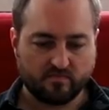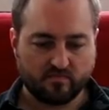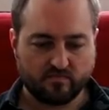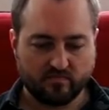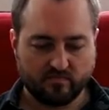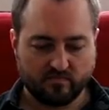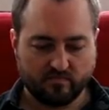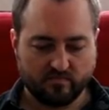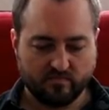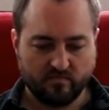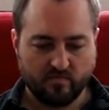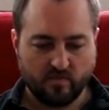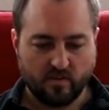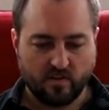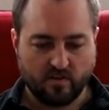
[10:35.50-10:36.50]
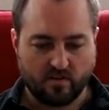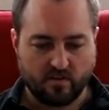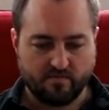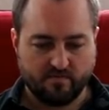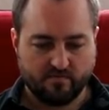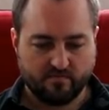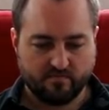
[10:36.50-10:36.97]

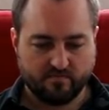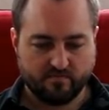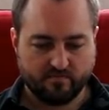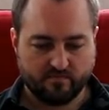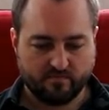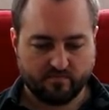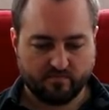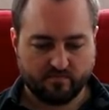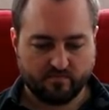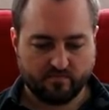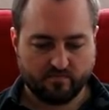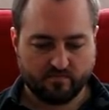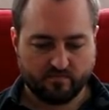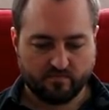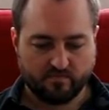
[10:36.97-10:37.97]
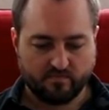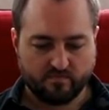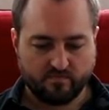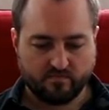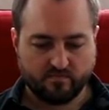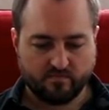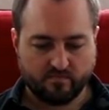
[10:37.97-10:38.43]

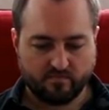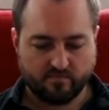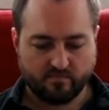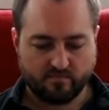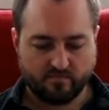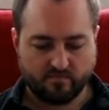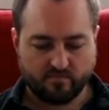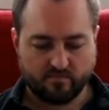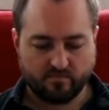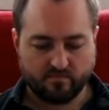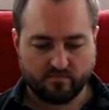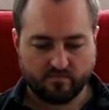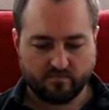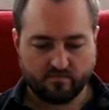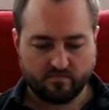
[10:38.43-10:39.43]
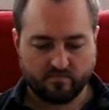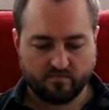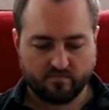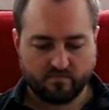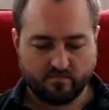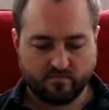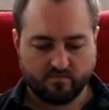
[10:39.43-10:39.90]

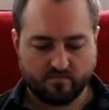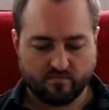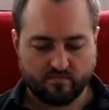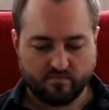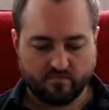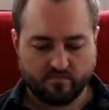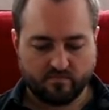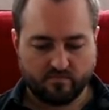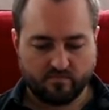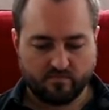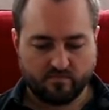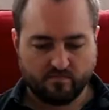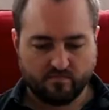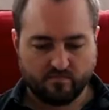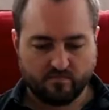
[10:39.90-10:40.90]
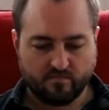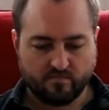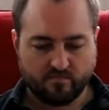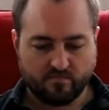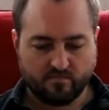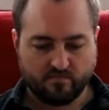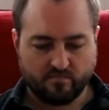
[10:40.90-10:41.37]

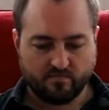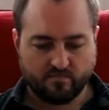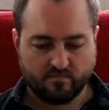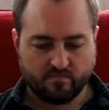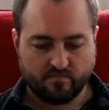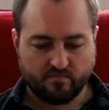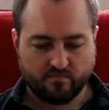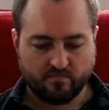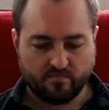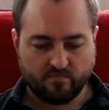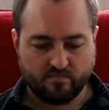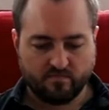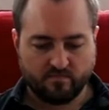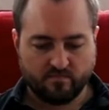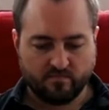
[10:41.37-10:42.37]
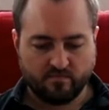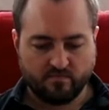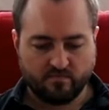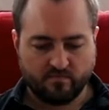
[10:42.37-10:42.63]
No words are spoken by the person on screen.